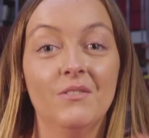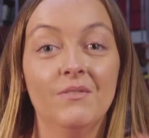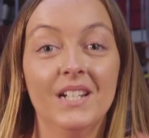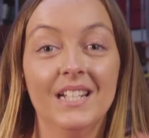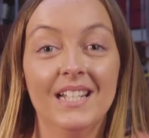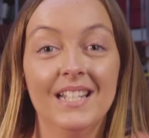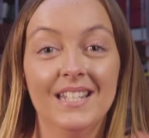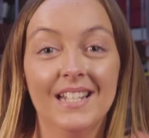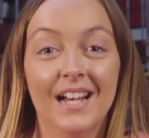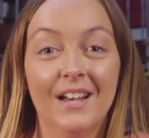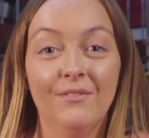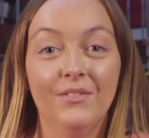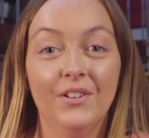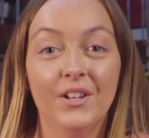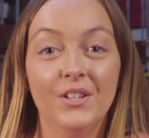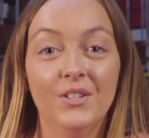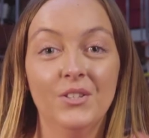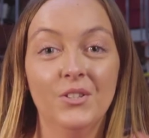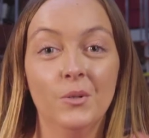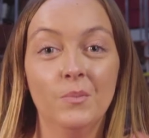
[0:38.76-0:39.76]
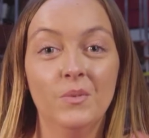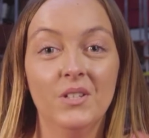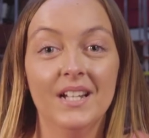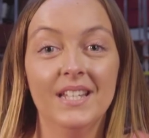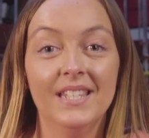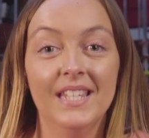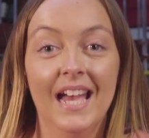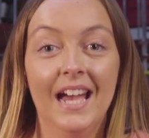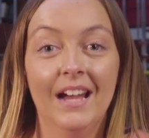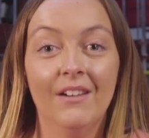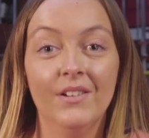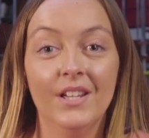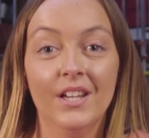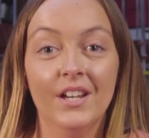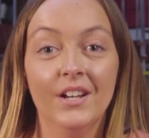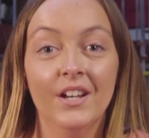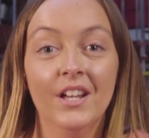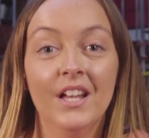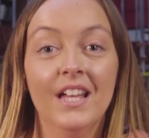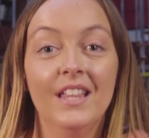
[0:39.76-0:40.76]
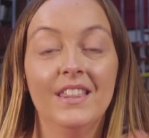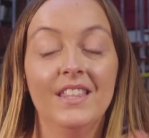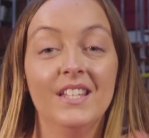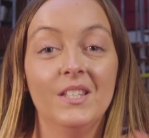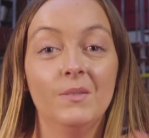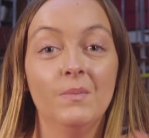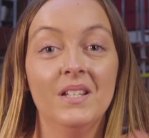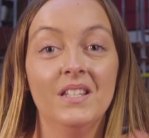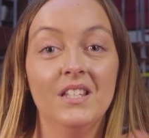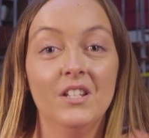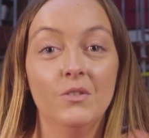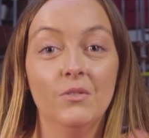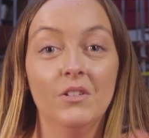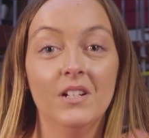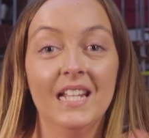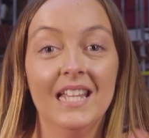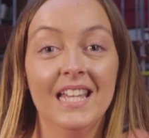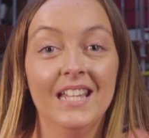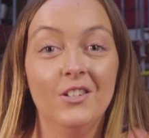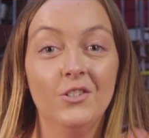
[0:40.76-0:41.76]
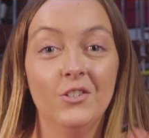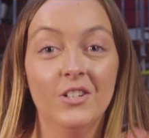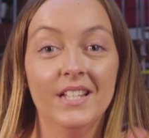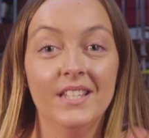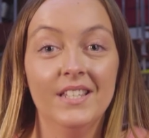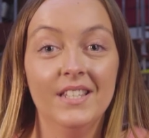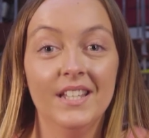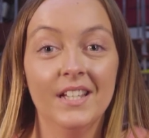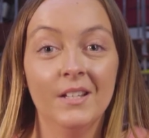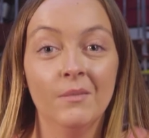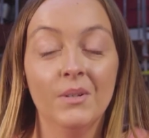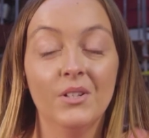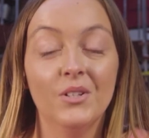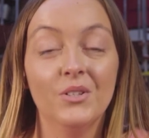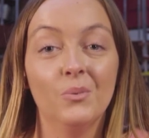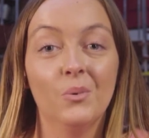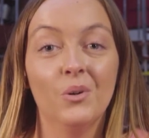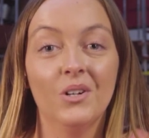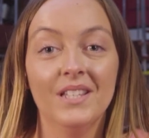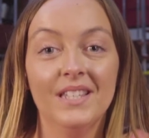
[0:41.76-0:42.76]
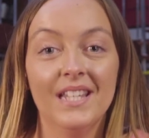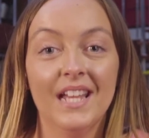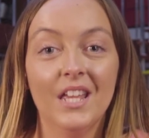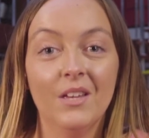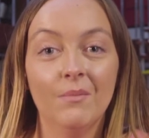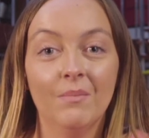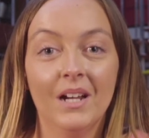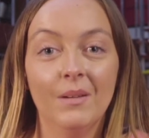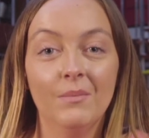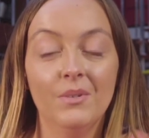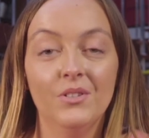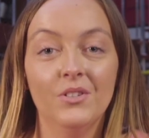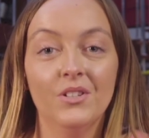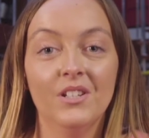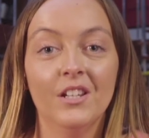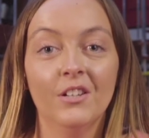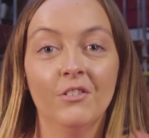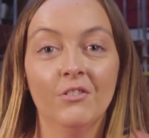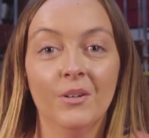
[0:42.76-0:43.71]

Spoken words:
a really diverse subject area. This means it's really interesting because one day you might be studying